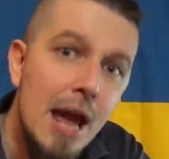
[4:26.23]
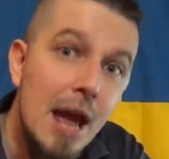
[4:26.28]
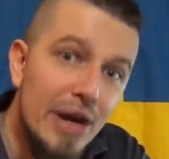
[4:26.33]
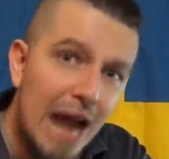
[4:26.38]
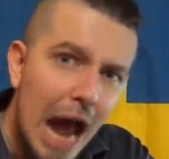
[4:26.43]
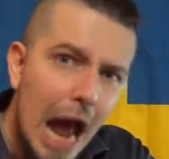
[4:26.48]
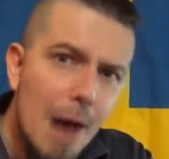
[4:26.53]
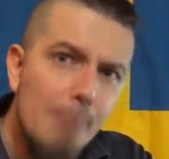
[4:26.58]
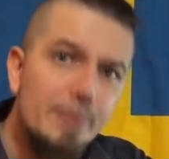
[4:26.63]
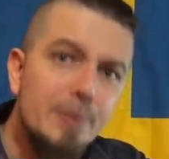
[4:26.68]

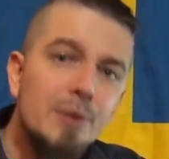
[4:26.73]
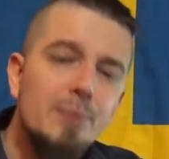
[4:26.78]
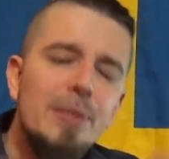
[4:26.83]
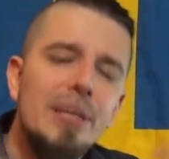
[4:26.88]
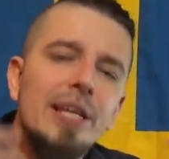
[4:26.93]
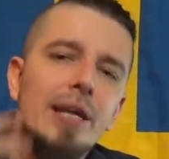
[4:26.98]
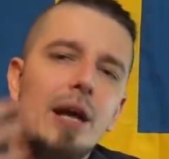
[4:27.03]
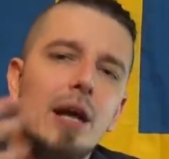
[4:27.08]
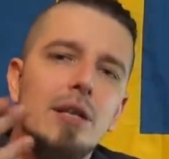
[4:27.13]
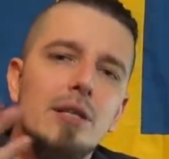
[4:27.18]
perhaps
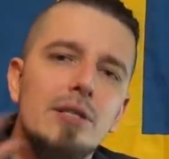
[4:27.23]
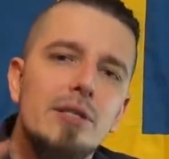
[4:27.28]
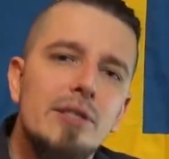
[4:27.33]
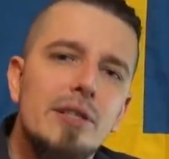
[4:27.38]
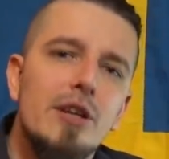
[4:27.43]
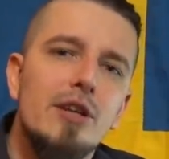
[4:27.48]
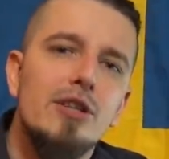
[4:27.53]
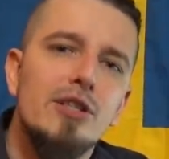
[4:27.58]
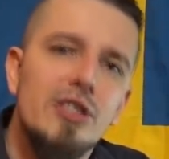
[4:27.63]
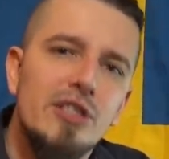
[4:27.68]
because
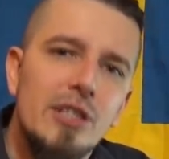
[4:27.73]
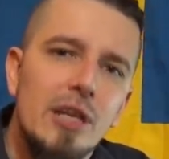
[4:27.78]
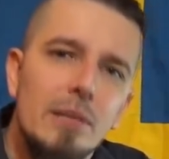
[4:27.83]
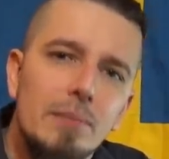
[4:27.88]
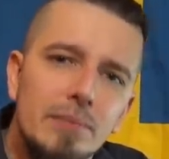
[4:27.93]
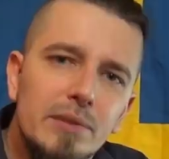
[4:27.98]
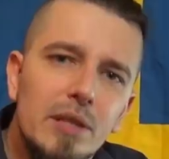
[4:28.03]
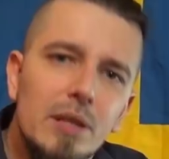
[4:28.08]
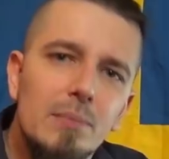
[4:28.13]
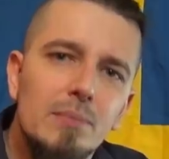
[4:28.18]
their
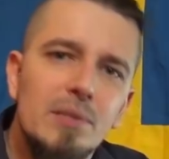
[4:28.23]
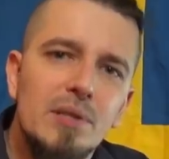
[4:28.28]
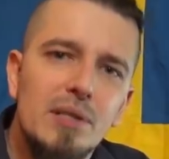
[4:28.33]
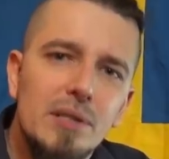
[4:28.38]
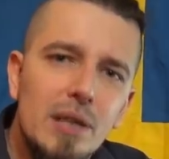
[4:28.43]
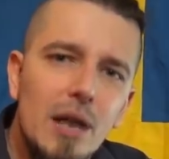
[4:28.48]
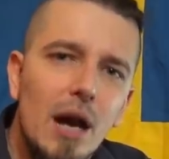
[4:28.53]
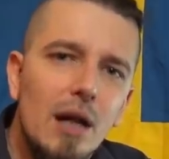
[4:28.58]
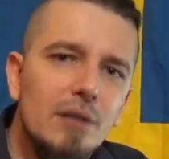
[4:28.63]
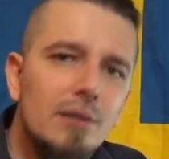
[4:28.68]
symptoms
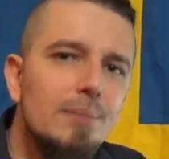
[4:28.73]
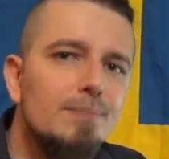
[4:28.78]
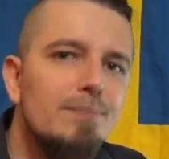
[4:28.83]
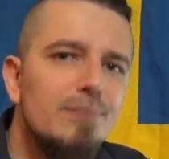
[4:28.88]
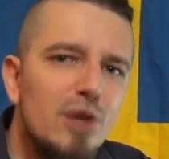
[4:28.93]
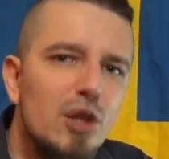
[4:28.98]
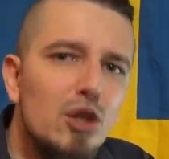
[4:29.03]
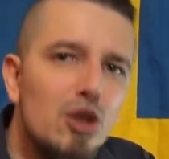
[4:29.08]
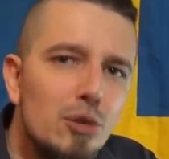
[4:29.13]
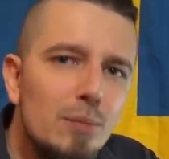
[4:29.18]
got
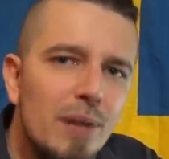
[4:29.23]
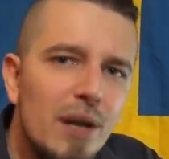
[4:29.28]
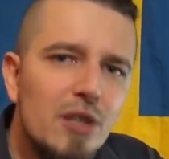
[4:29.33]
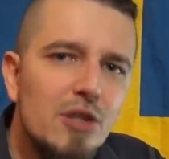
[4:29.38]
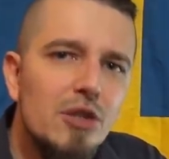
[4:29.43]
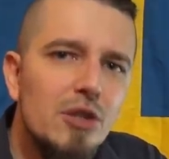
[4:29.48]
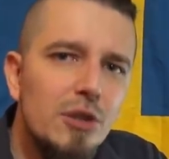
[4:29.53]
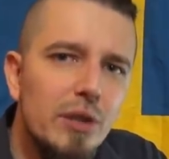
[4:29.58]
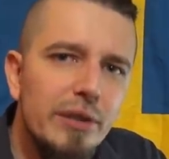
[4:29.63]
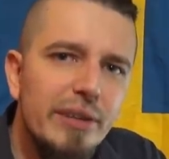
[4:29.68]
too
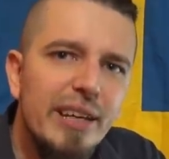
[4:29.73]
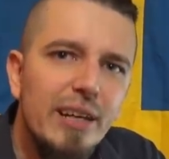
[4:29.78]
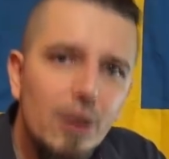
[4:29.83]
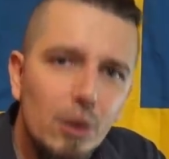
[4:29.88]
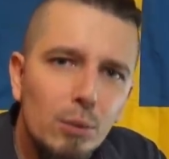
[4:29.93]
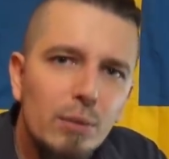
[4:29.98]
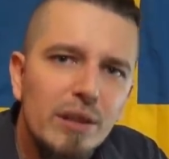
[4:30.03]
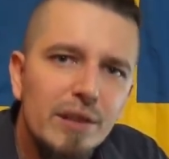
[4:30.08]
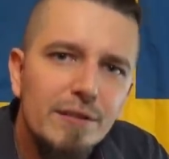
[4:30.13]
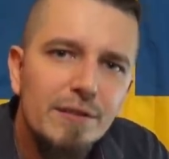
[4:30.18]
much to
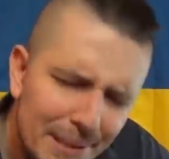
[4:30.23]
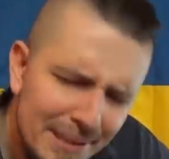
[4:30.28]
deal with.